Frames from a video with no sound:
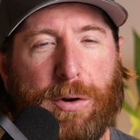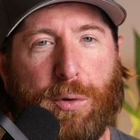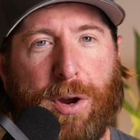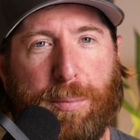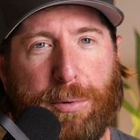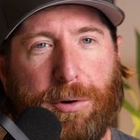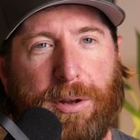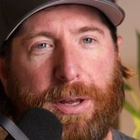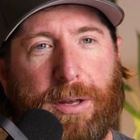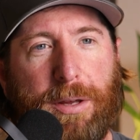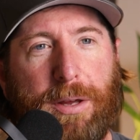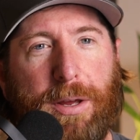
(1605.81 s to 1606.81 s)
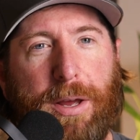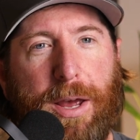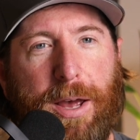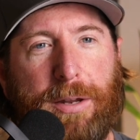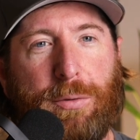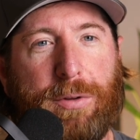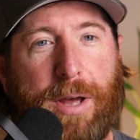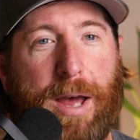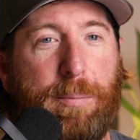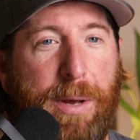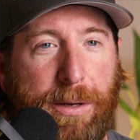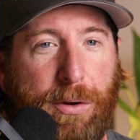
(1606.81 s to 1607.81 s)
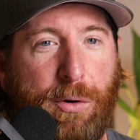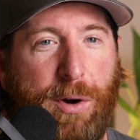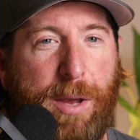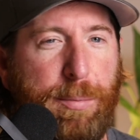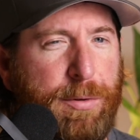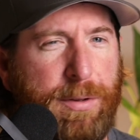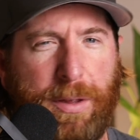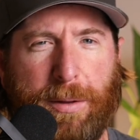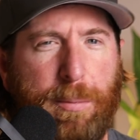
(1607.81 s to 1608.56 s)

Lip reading: Creperie, and there was a guy making crepes.